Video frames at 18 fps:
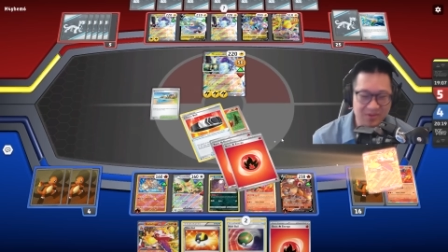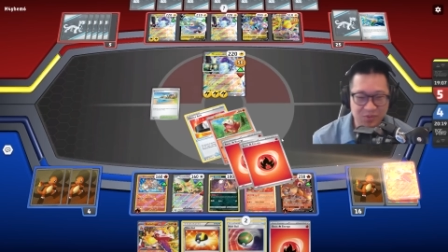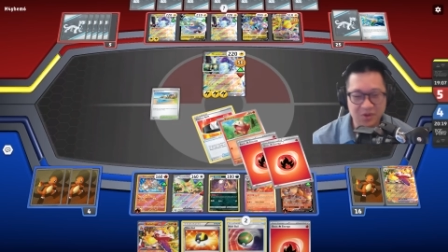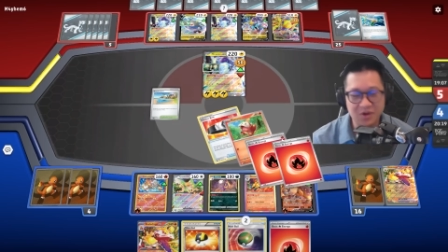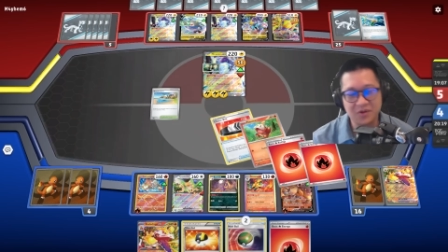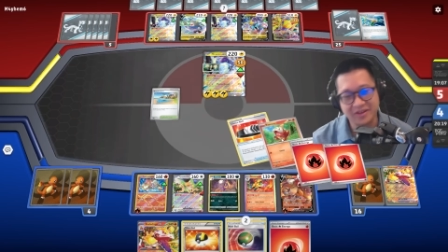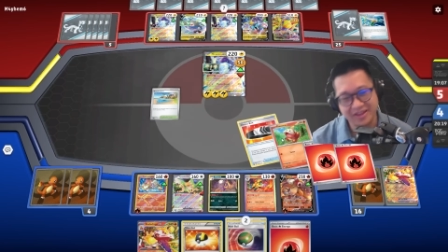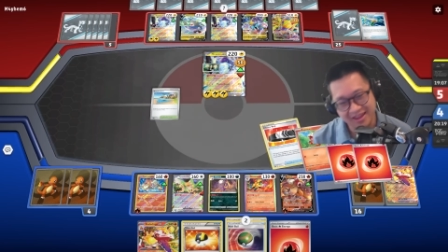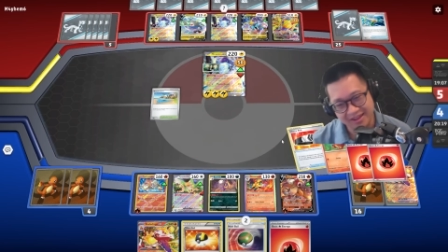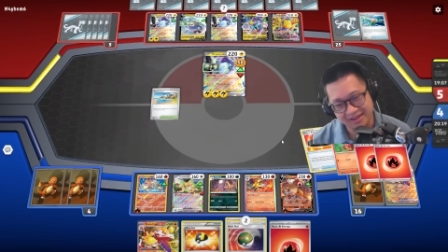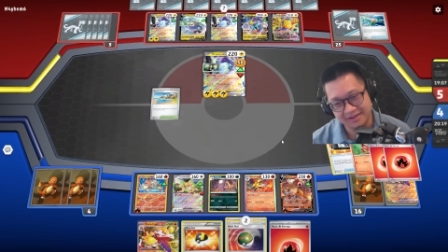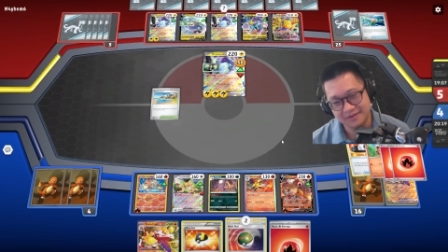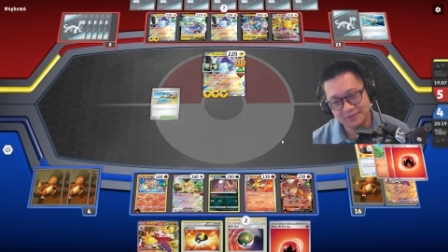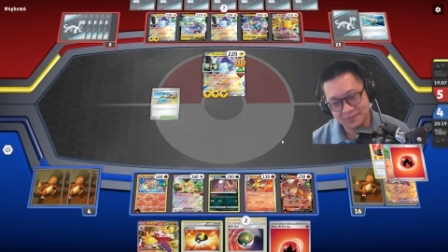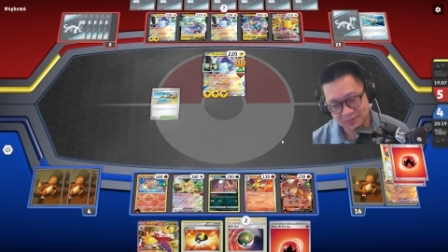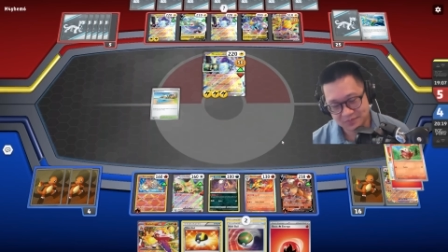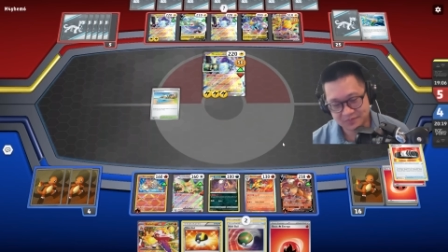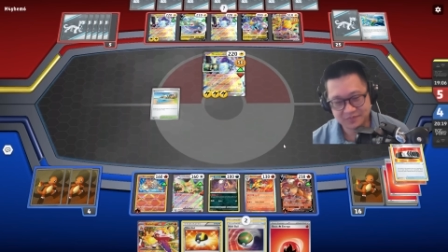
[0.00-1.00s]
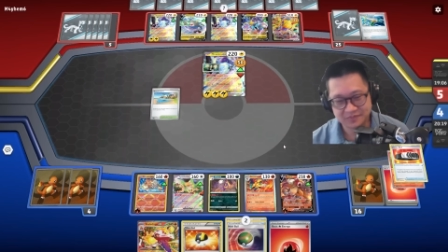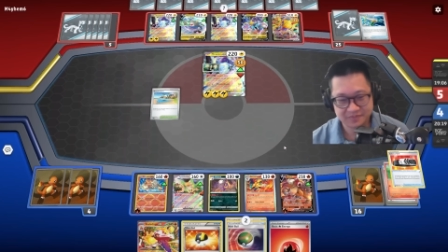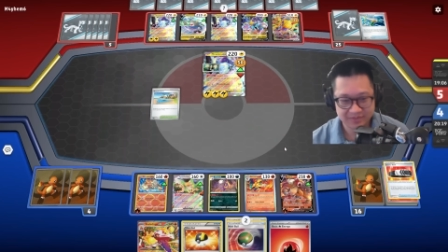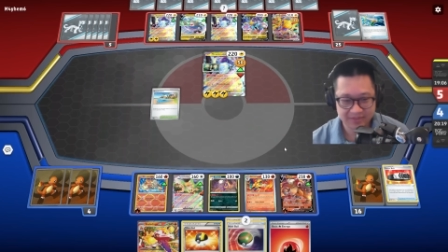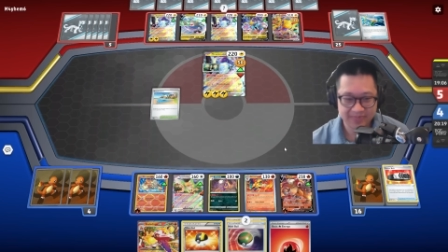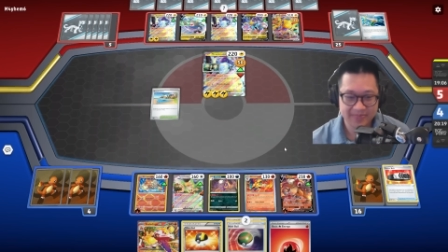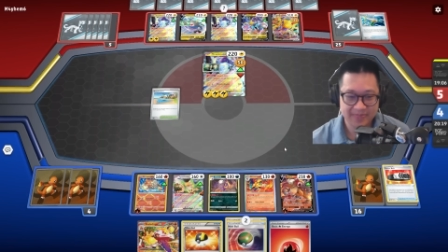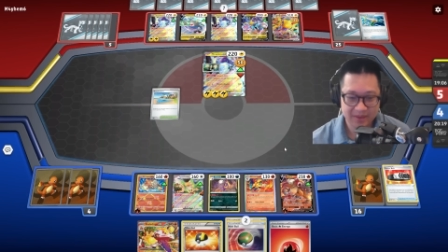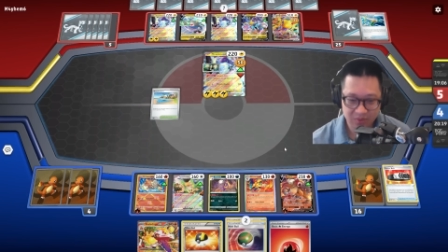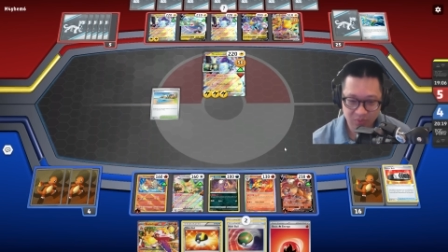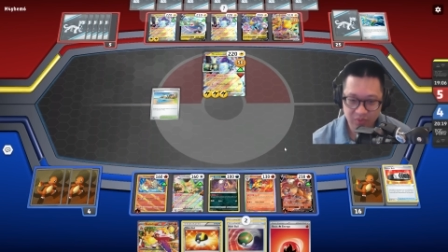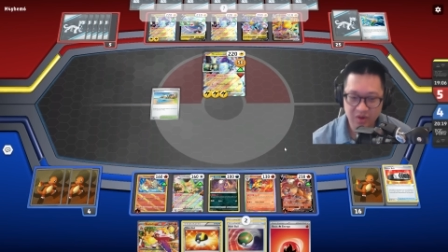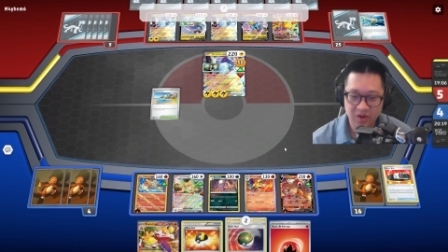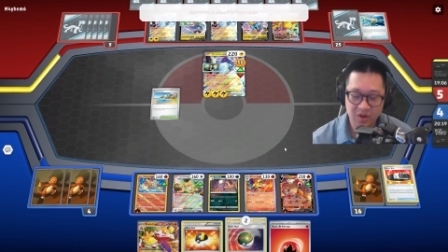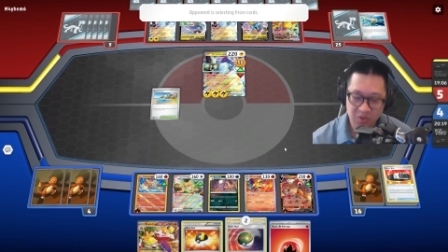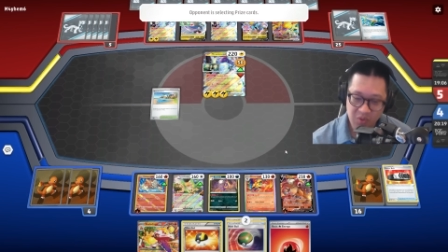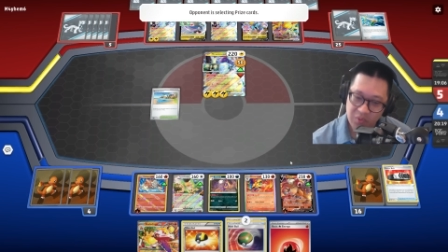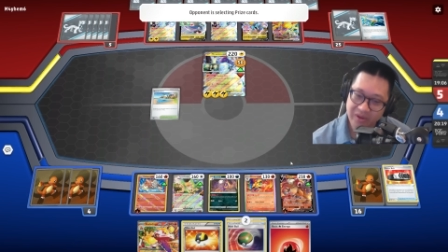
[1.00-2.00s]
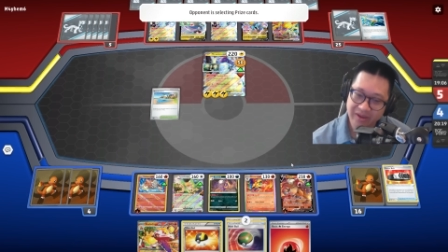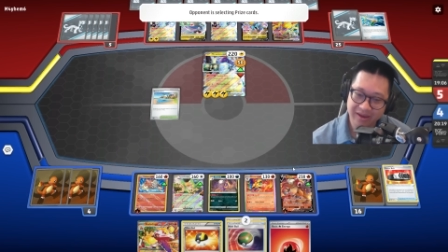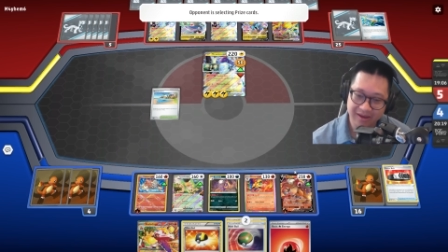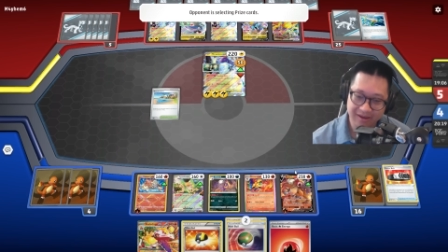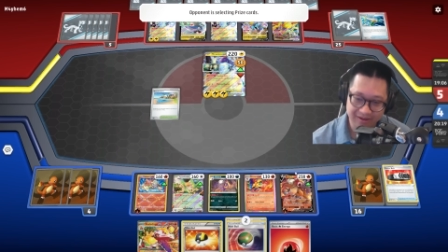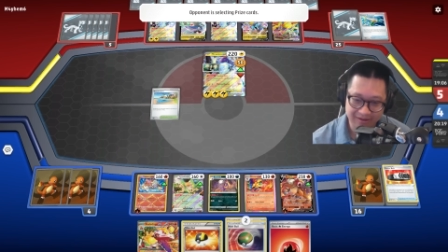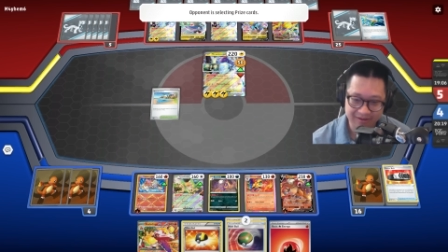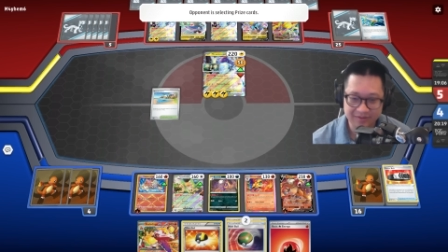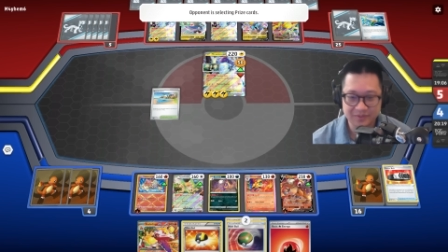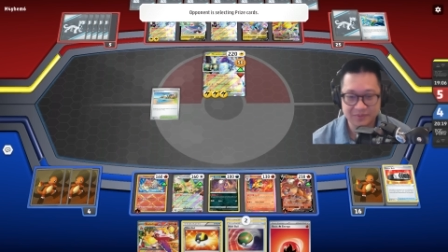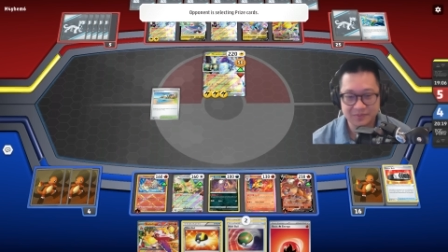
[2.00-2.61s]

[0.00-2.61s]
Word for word: we're okay. We're okay.